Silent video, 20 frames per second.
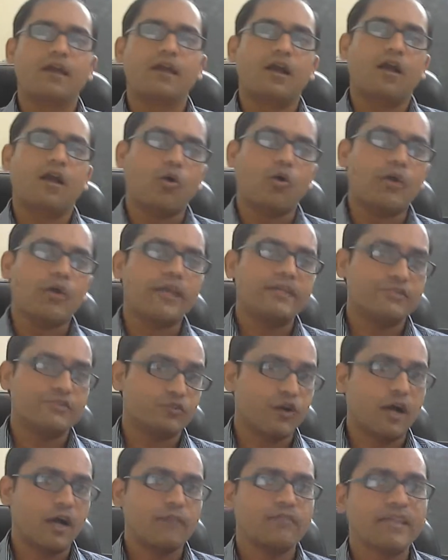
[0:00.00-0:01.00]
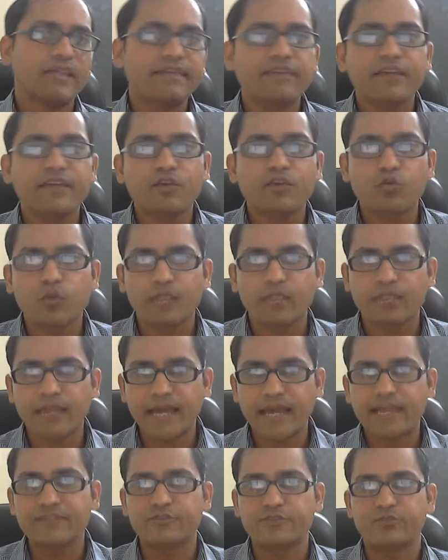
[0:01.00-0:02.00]
Okay, so I'm leaving you with
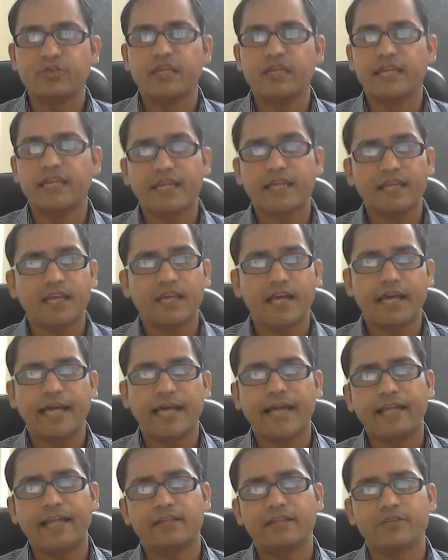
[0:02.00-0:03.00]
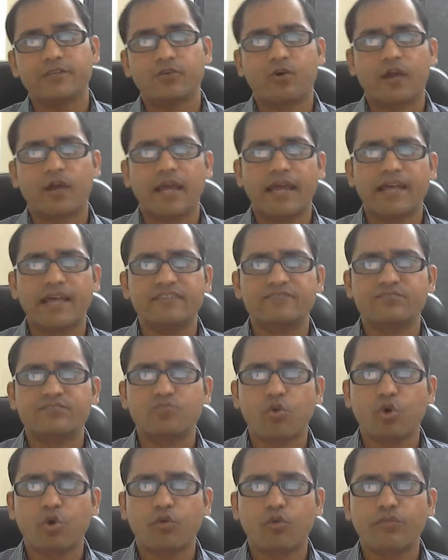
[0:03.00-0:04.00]
that today. And, you know, as
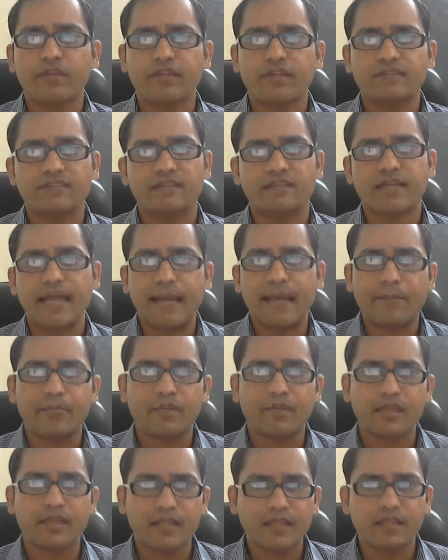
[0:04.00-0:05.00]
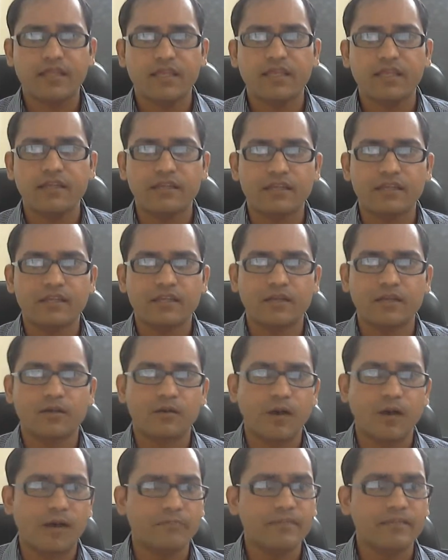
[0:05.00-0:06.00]
more things are happening in the Indian
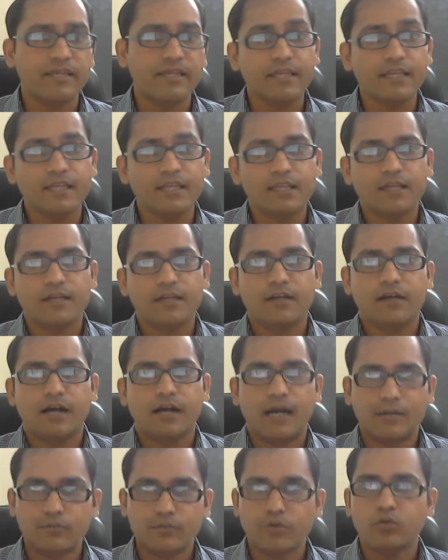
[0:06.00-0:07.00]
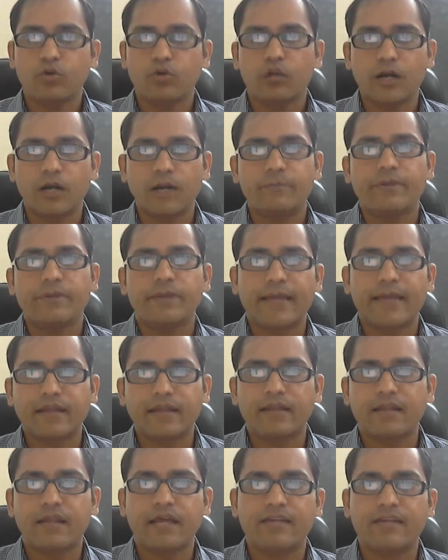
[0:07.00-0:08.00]
economy, I'm going to come and
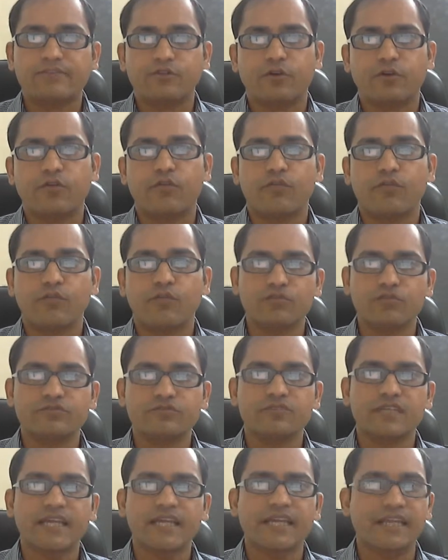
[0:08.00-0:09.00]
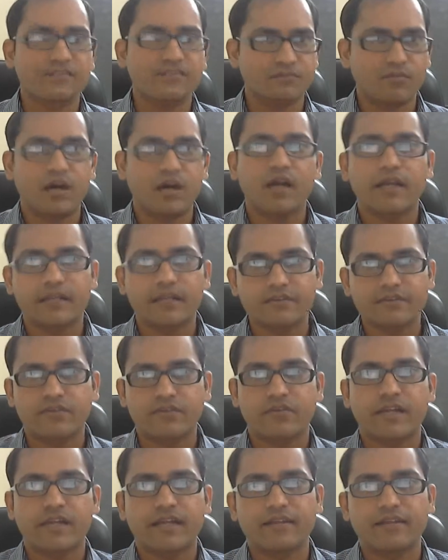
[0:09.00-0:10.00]
analyze all of those things. Markets
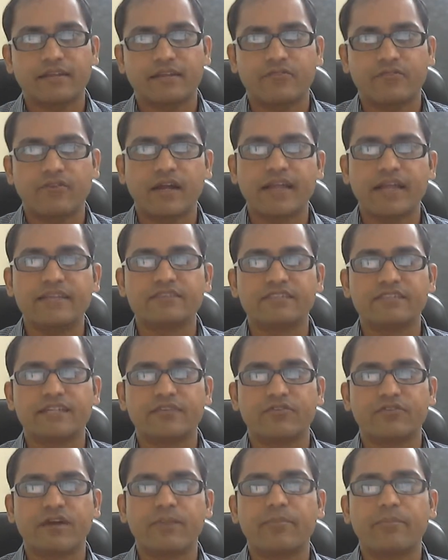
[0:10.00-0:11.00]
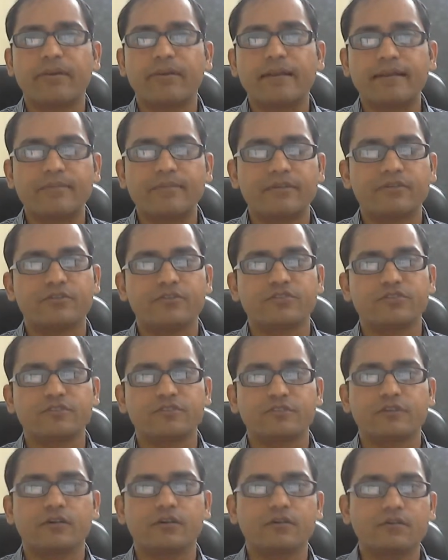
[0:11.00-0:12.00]
are right now rising rapidly because,
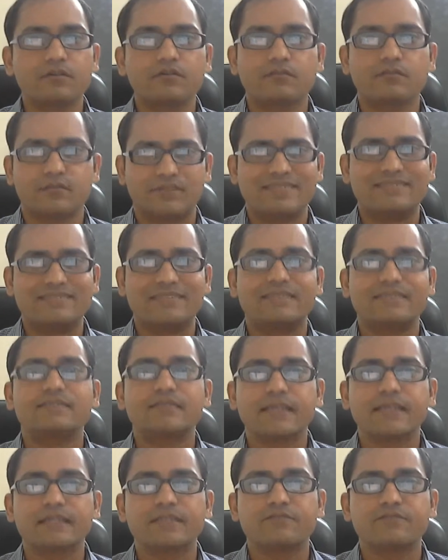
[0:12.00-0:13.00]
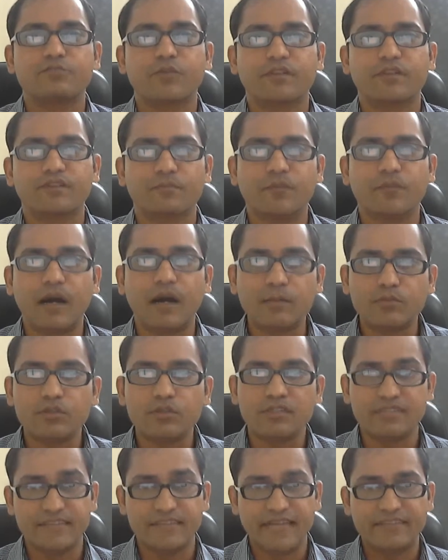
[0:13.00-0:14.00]
you know, as I said, it's been the bubble.
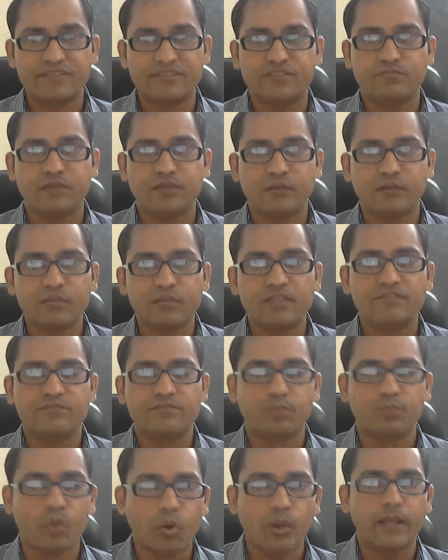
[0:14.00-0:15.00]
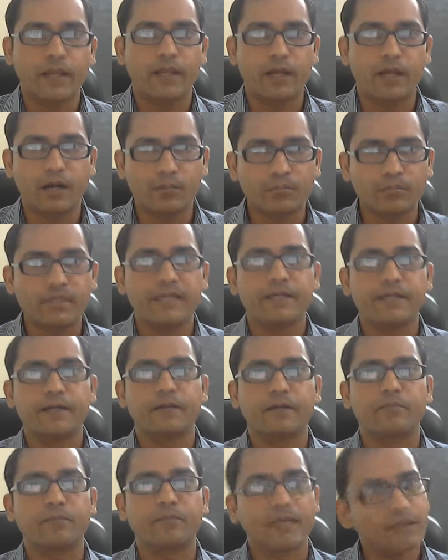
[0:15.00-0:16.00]
The asset bubble is blowing up bigger
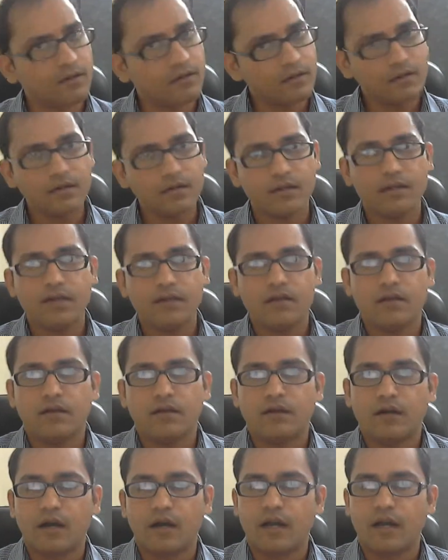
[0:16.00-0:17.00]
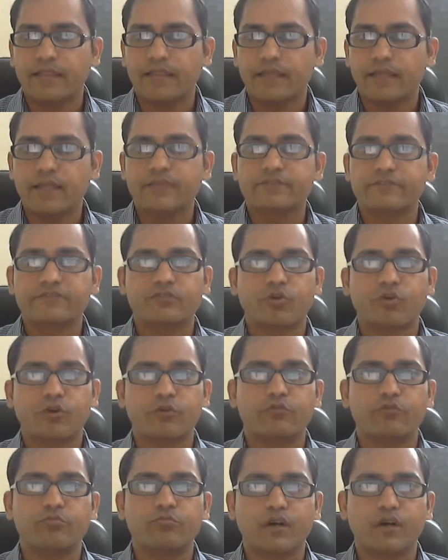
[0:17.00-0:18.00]
and bigger. I think it's
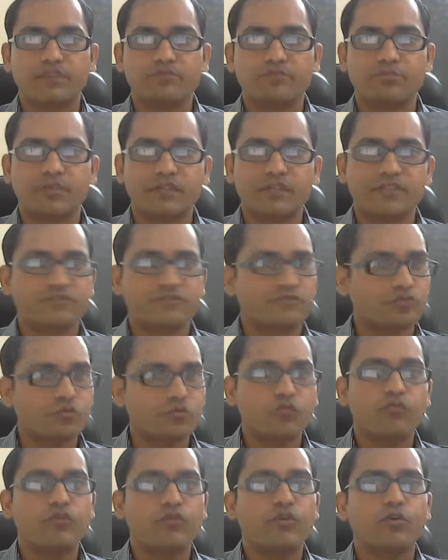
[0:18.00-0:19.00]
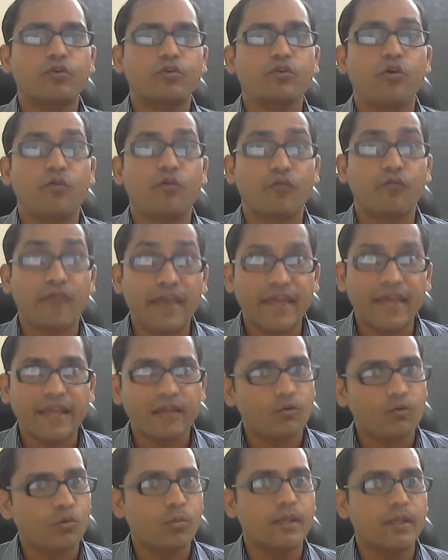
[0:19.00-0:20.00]
going to bust pretty soon. We don't know
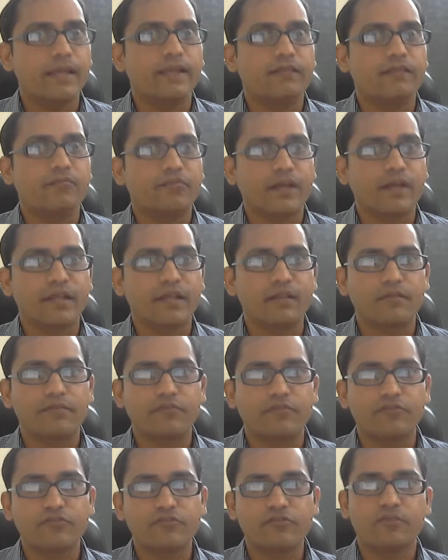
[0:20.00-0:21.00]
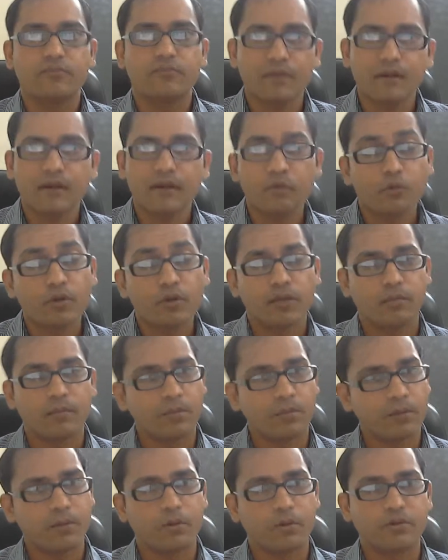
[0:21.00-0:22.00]
when. Nobody can predict the future, but it will,
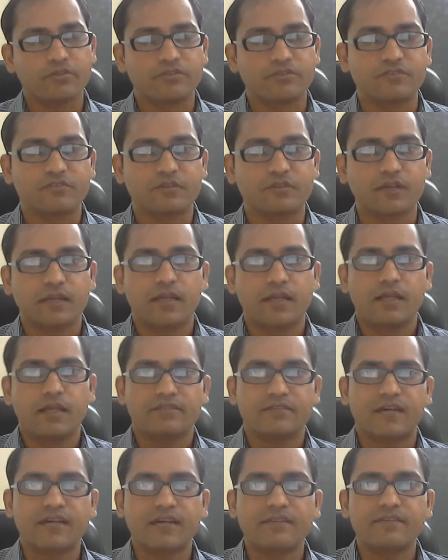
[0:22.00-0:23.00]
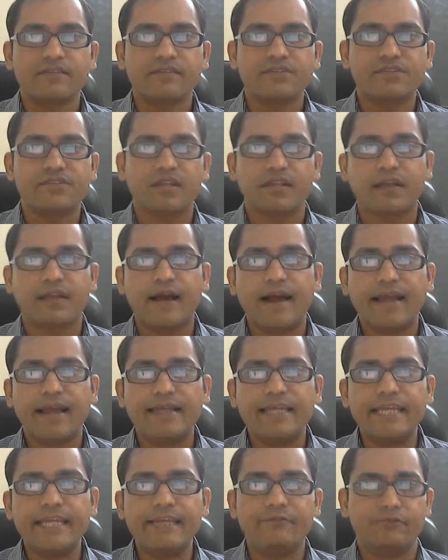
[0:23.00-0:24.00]
because it's artificially high
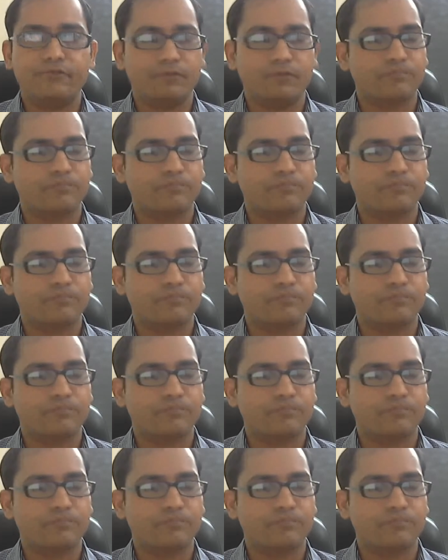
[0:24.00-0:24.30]
level.